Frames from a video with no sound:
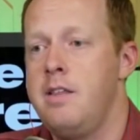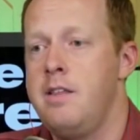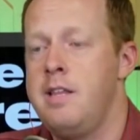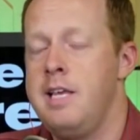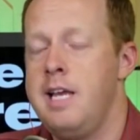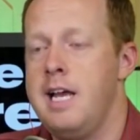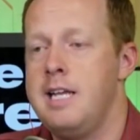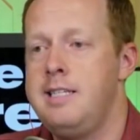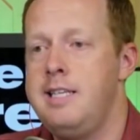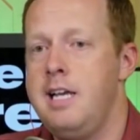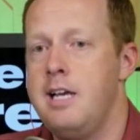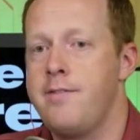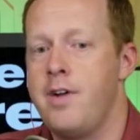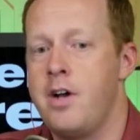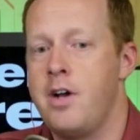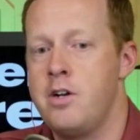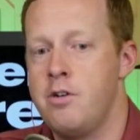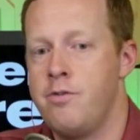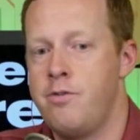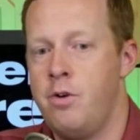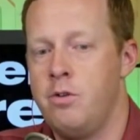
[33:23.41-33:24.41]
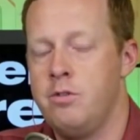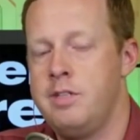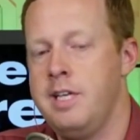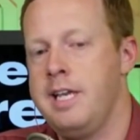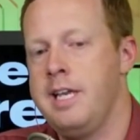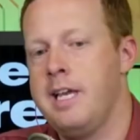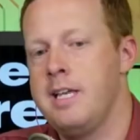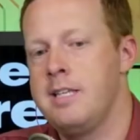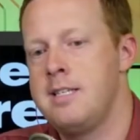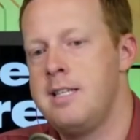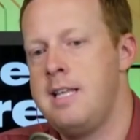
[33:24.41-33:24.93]
the idea of
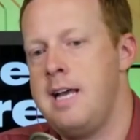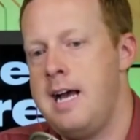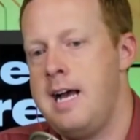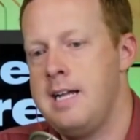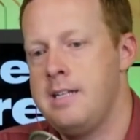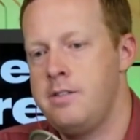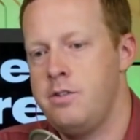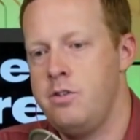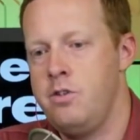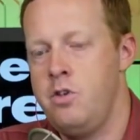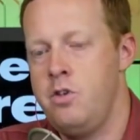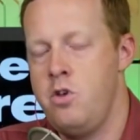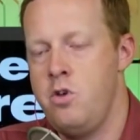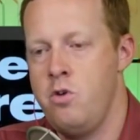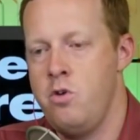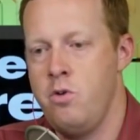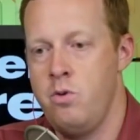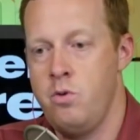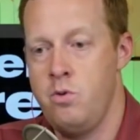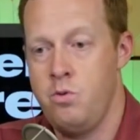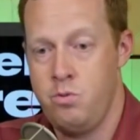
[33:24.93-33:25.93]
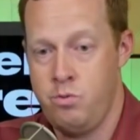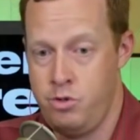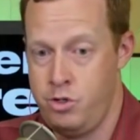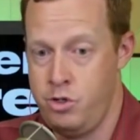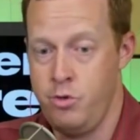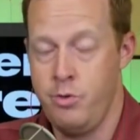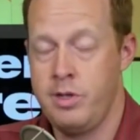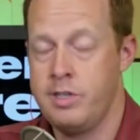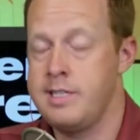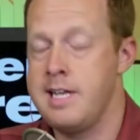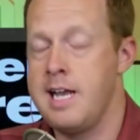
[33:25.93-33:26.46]
undervolting is that you
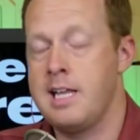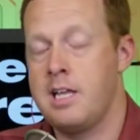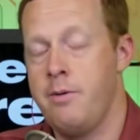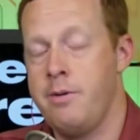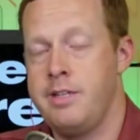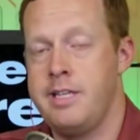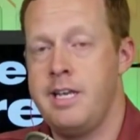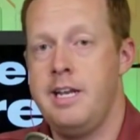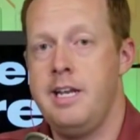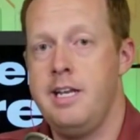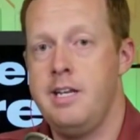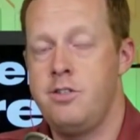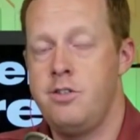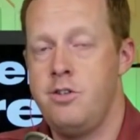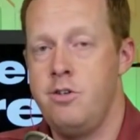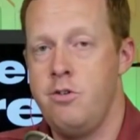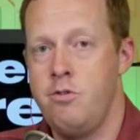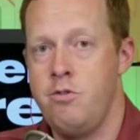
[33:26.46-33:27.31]
do exactly what that is.